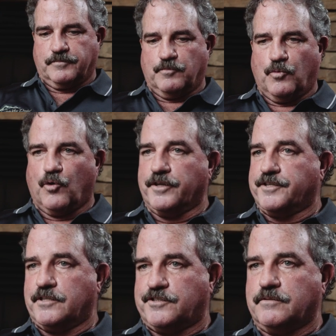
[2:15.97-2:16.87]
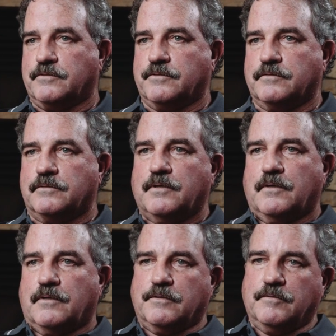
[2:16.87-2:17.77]
more attention to
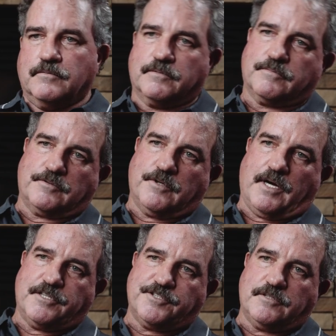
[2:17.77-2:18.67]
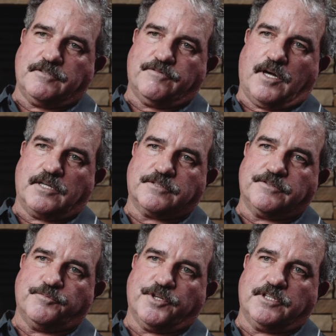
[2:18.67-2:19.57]
your hygiene, your flossing,
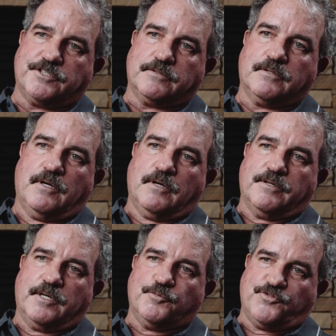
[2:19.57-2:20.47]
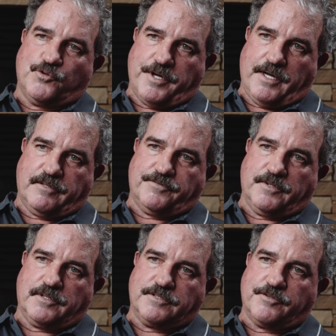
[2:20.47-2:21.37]
your brushing than before you had the
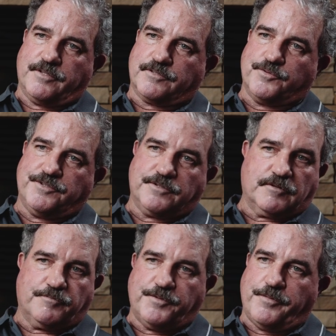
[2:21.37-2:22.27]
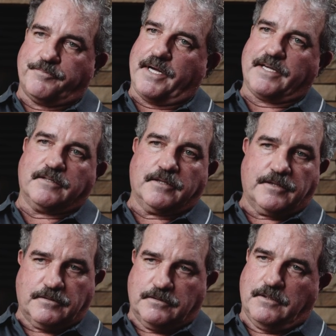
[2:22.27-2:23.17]
fillings, or else we're just going to be back in
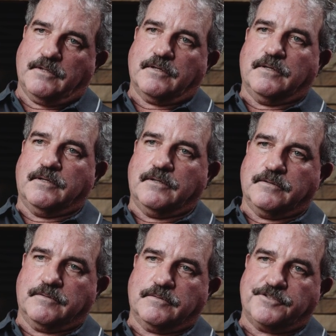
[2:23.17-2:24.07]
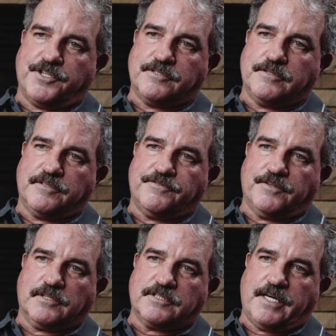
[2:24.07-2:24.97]
there changing these
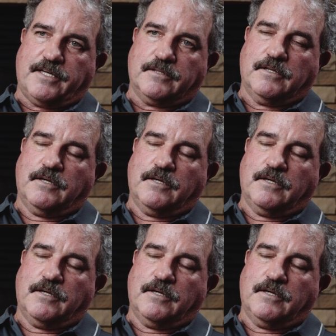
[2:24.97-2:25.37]
fillings out.